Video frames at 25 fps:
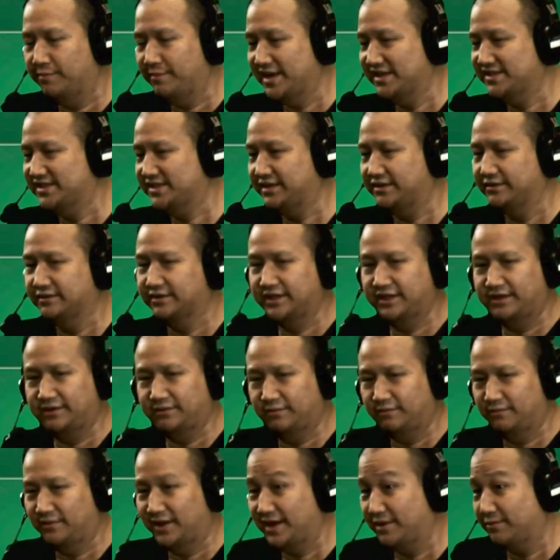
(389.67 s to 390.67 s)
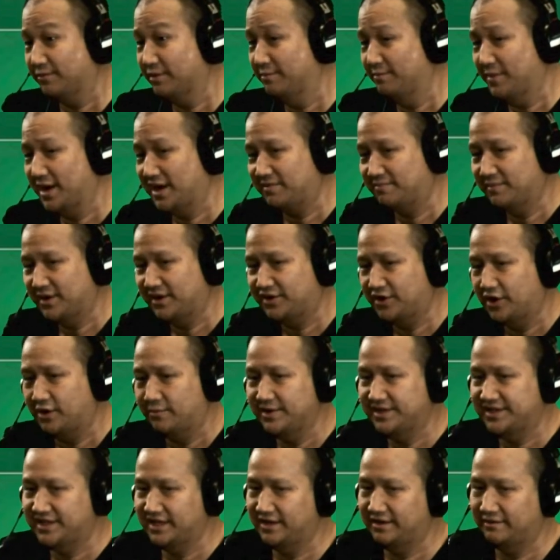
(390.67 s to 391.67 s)
basically like what Mike
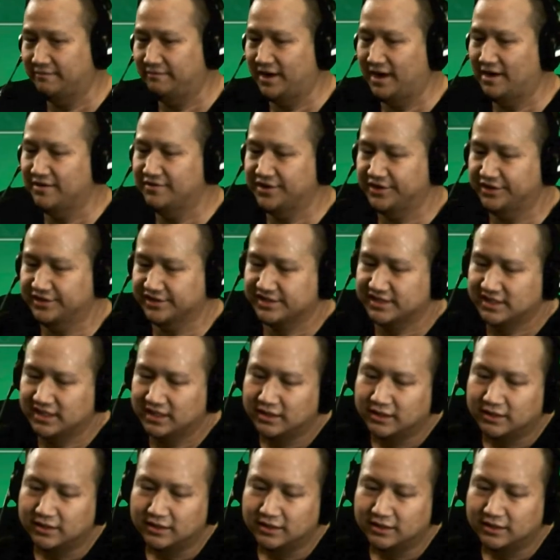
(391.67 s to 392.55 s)
McDermott did in Rounders,